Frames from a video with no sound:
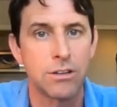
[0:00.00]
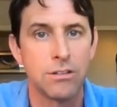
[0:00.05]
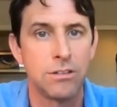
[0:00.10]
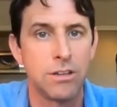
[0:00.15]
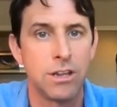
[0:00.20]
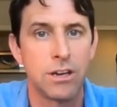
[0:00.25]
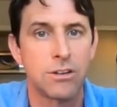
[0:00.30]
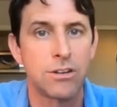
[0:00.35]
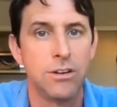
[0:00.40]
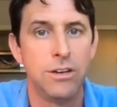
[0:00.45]

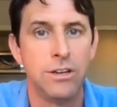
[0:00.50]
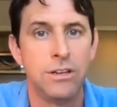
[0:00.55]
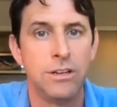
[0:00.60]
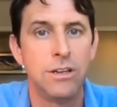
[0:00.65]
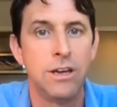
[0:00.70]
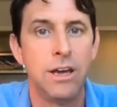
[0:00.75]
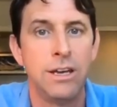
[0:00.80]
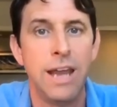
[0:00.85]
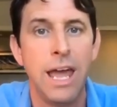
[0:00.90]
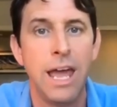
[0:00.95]
that could
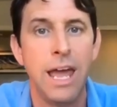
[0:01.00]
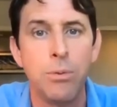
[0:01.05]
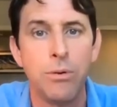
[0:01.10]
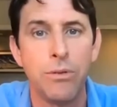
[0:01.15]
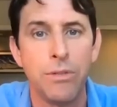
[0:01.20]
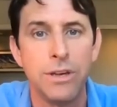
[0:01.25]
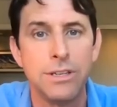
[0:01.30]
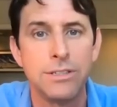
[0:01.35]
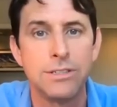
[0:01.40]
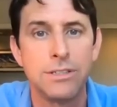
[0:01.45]

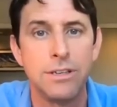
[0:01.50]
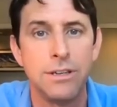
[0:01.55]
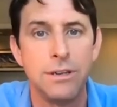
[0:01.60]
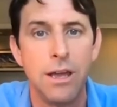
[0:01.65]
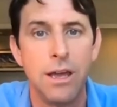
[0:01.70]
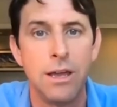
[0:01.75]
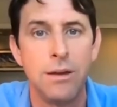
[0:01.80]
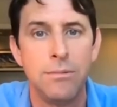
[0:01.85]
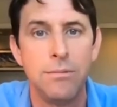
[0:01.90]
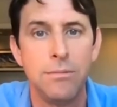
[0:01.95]
enable this
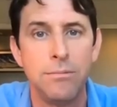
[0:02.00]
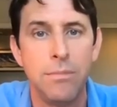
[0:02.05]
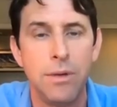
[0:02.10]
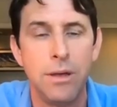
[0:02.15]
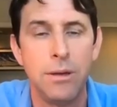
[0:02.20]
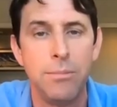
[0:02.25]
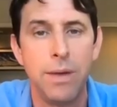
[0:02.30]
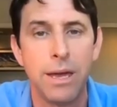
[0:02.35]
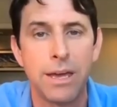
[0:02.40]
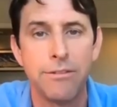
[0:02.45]

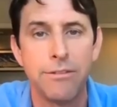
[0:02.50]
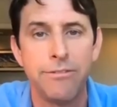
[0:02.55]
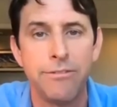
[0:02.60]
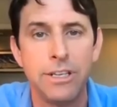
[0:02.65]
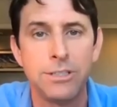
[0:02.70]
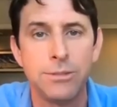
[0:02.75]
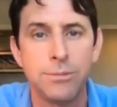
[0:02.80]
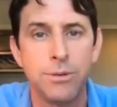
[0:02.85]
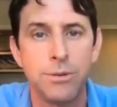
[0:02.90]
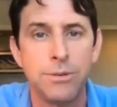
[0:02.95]
and make it
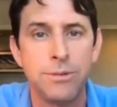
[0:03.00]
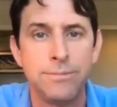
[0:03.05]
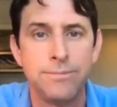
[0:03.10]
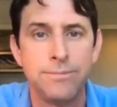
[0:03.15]
feasible.